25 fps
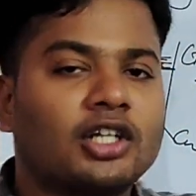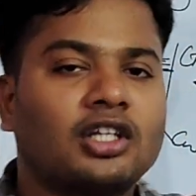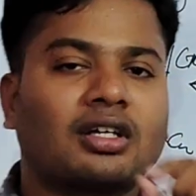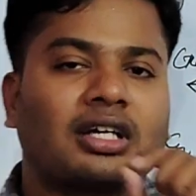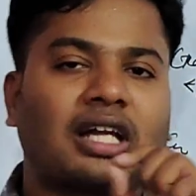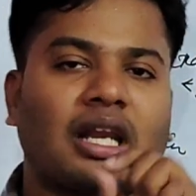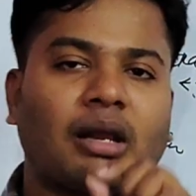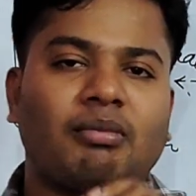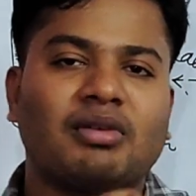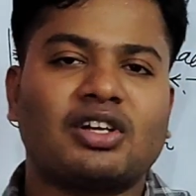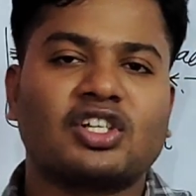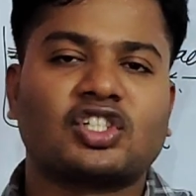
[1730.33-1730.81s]

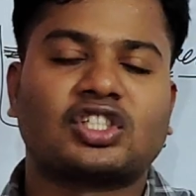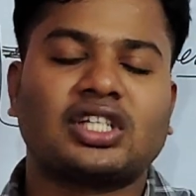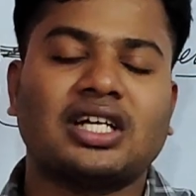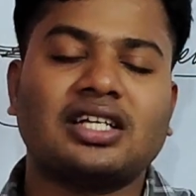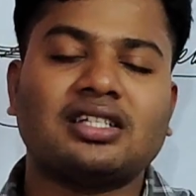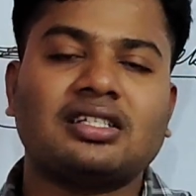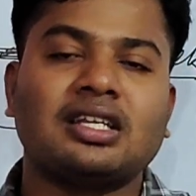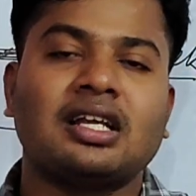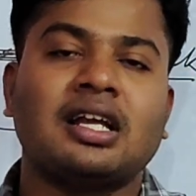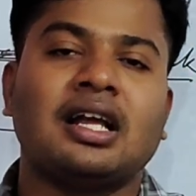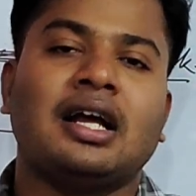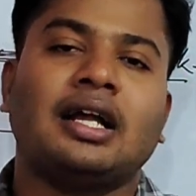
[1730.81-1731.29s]
the creaming
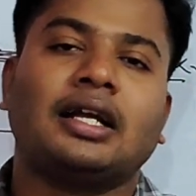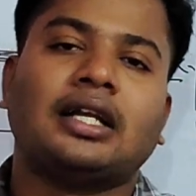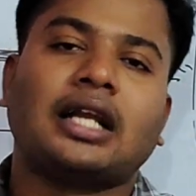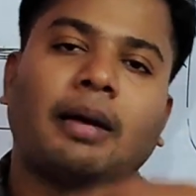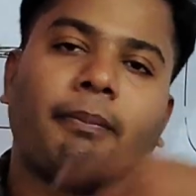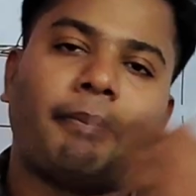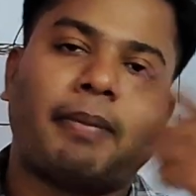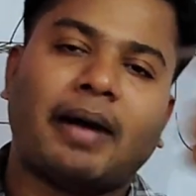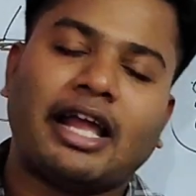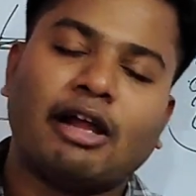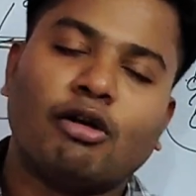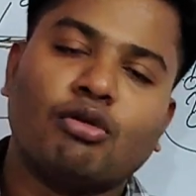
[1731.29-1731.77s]
stage?
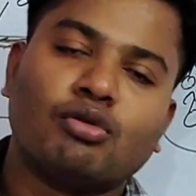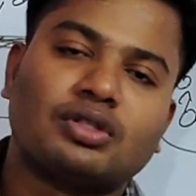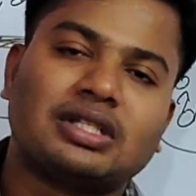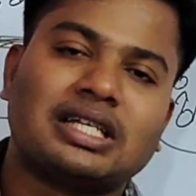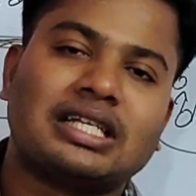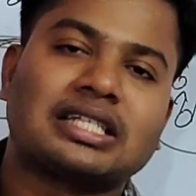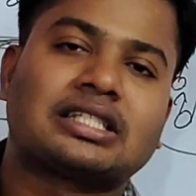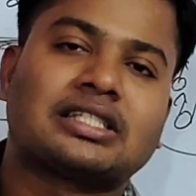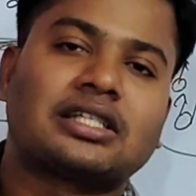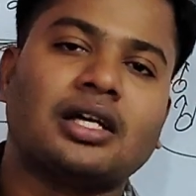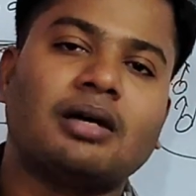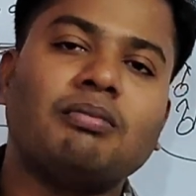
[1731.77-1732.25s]
Now by
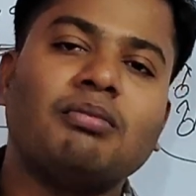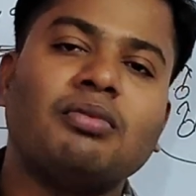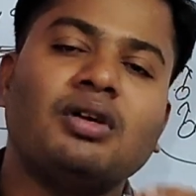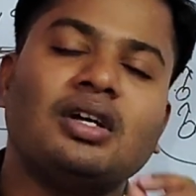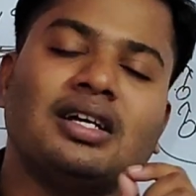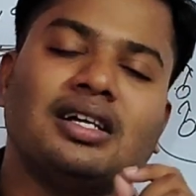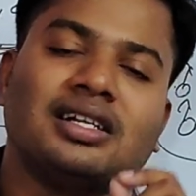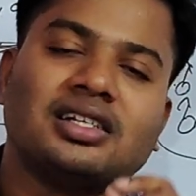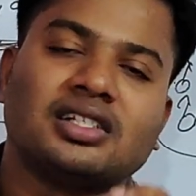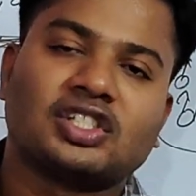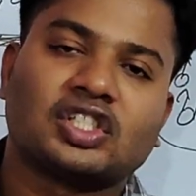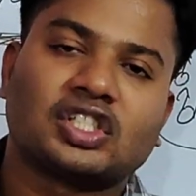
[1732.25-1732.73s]
using
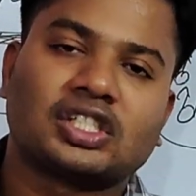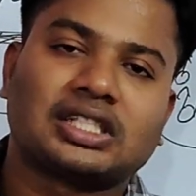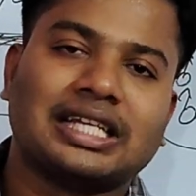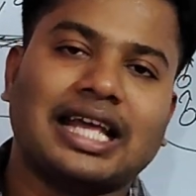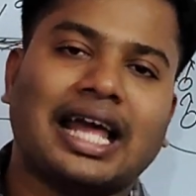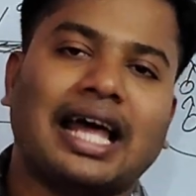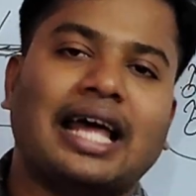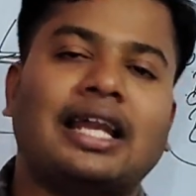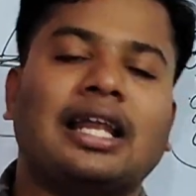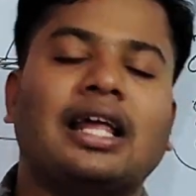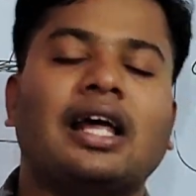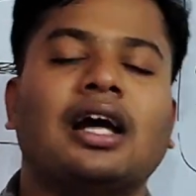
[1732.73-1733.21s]
some
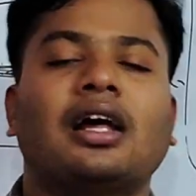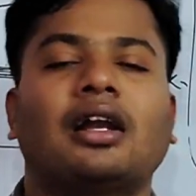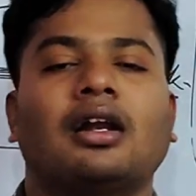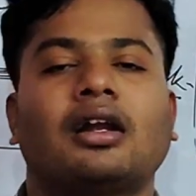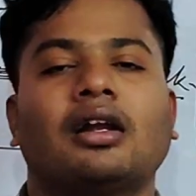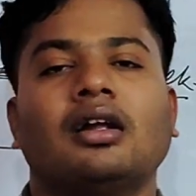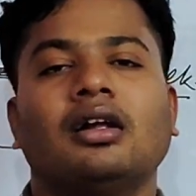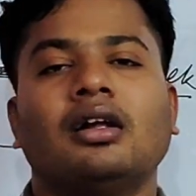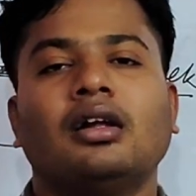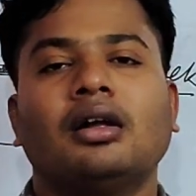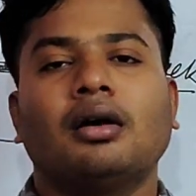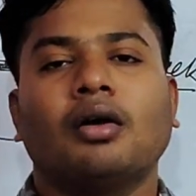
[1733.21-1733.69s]

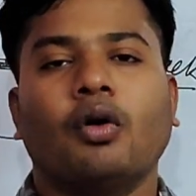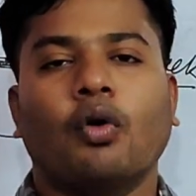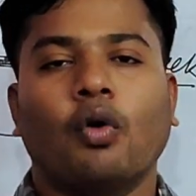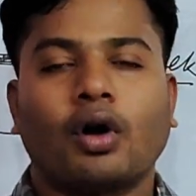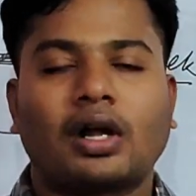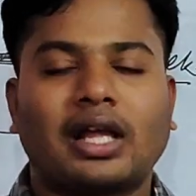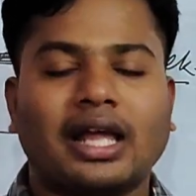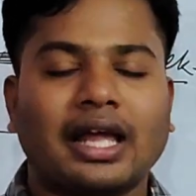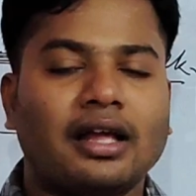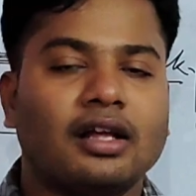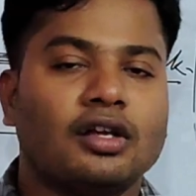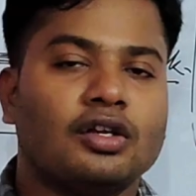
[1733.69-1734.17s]
steer.
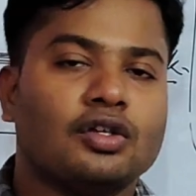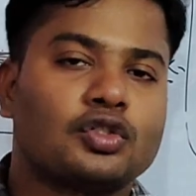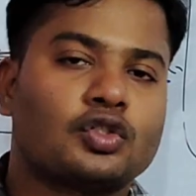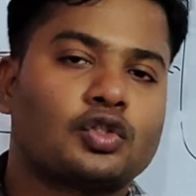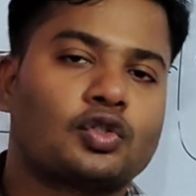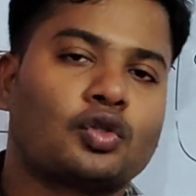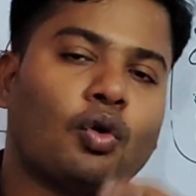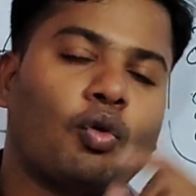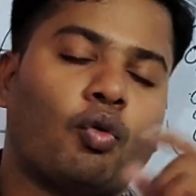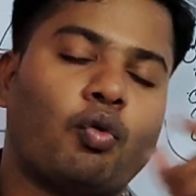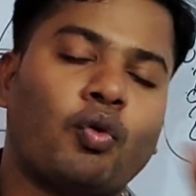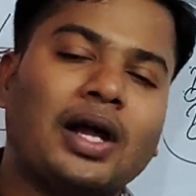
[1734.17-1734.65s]
Okay,
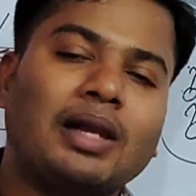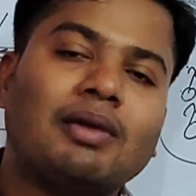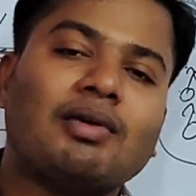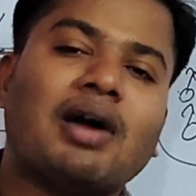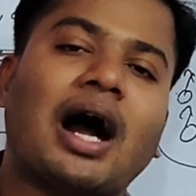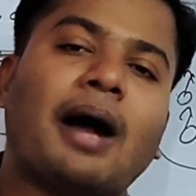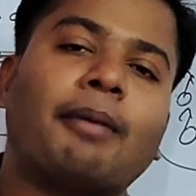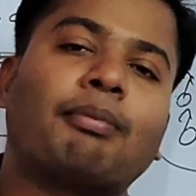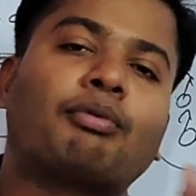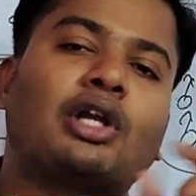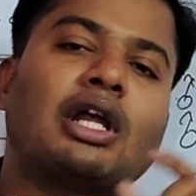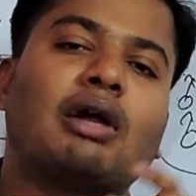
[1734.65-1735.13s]
so when
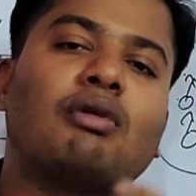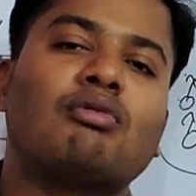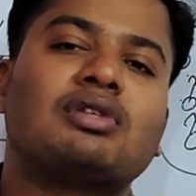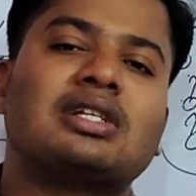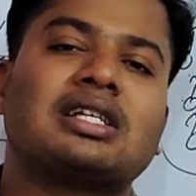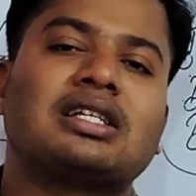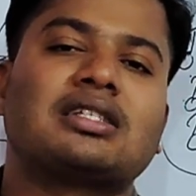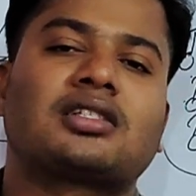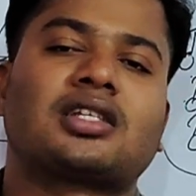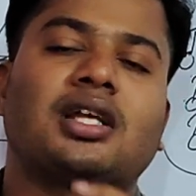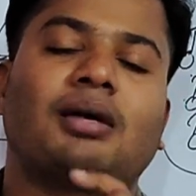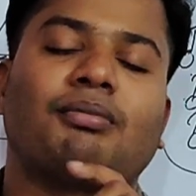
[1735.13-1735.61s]
you have to
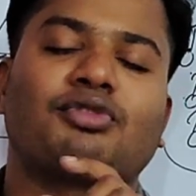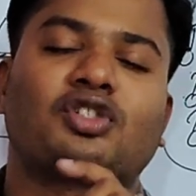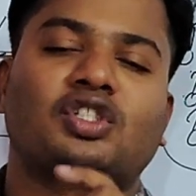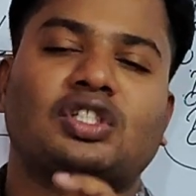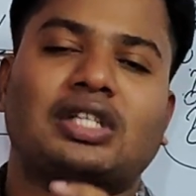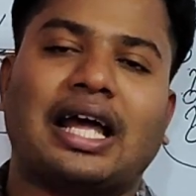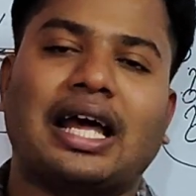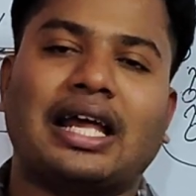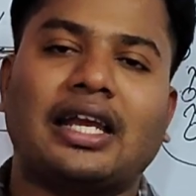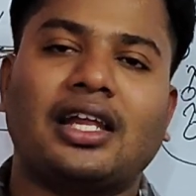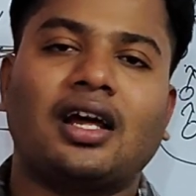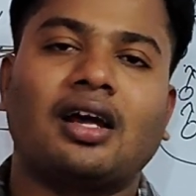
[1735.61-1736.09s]
using some
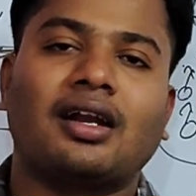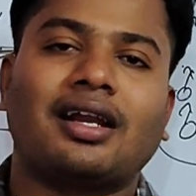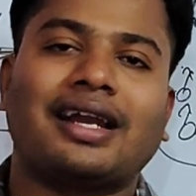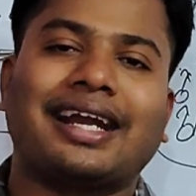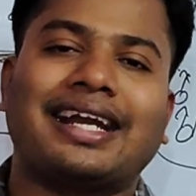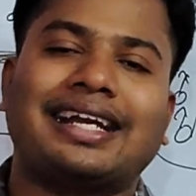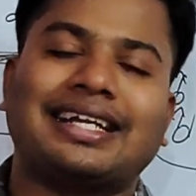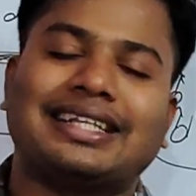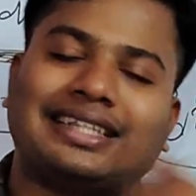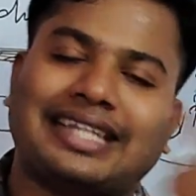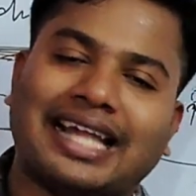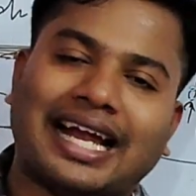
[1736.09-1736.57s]
steer,
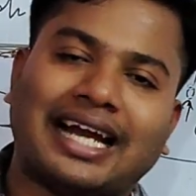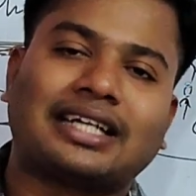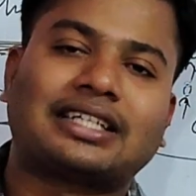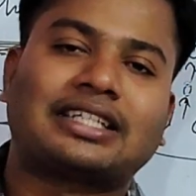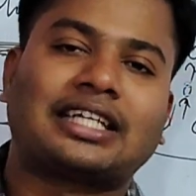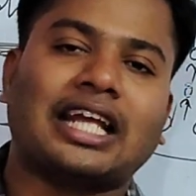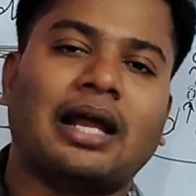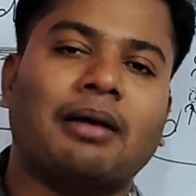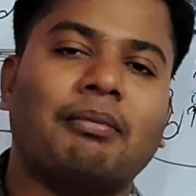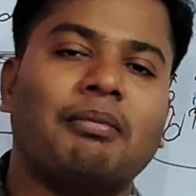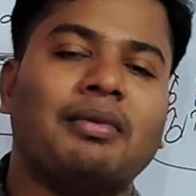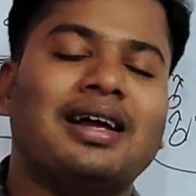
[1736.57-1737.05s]
in
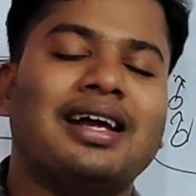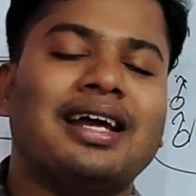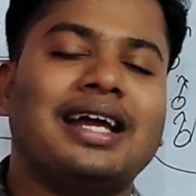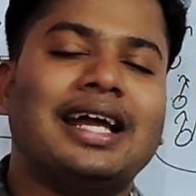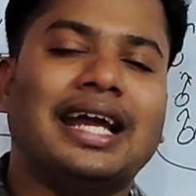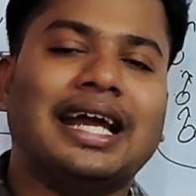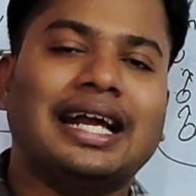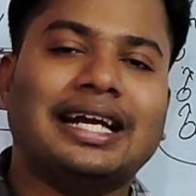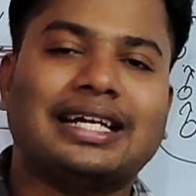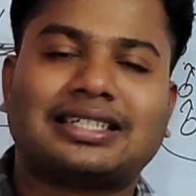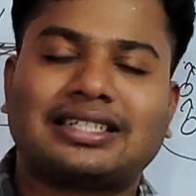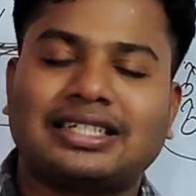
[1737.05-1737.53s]
that time
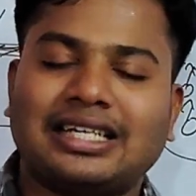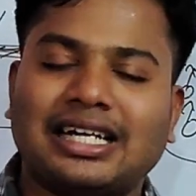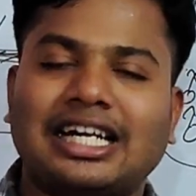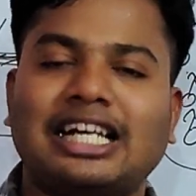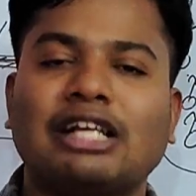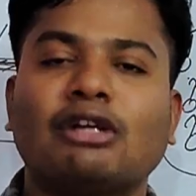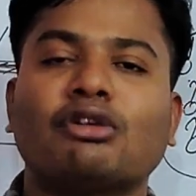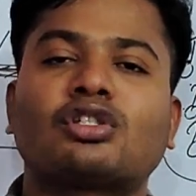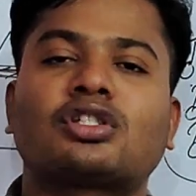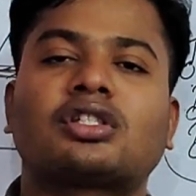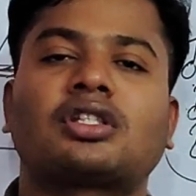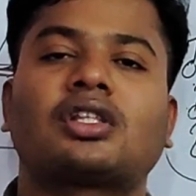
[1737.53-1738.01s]
it
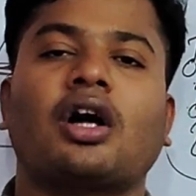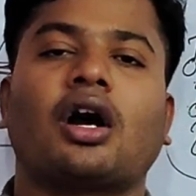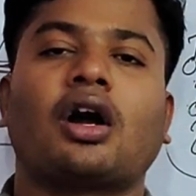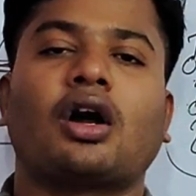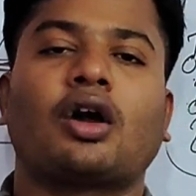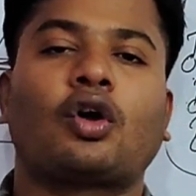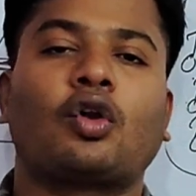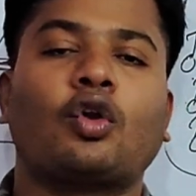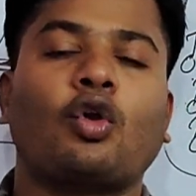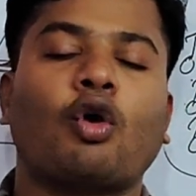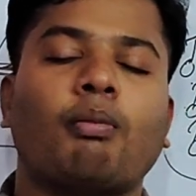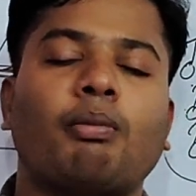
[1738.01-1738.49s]
reduces
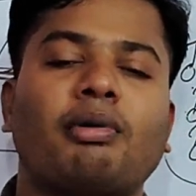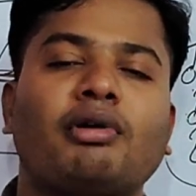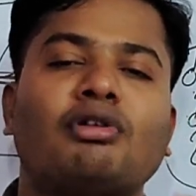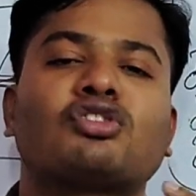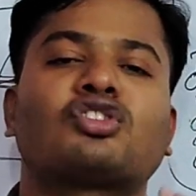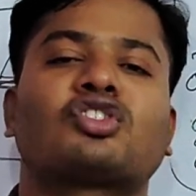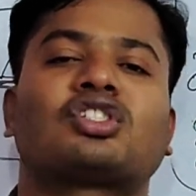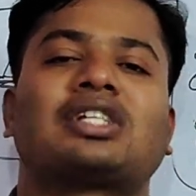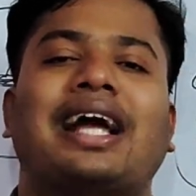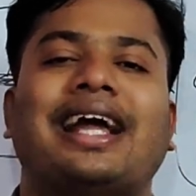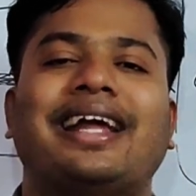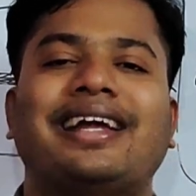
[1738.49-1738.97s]
the
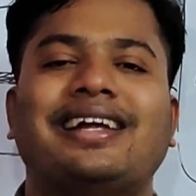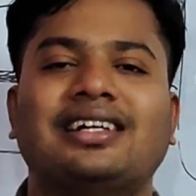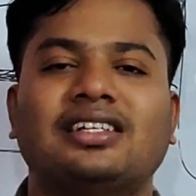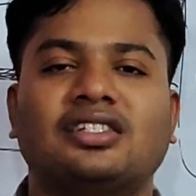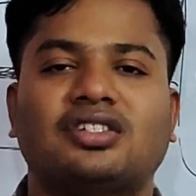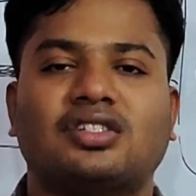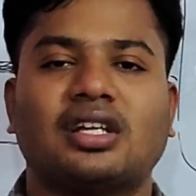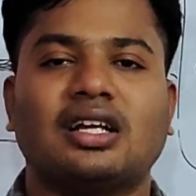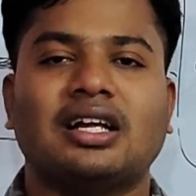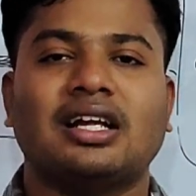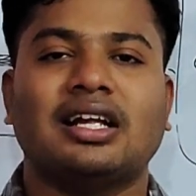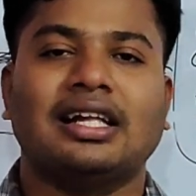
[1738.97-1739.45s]
globule
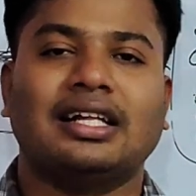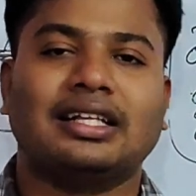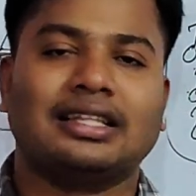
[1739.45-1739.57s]
size.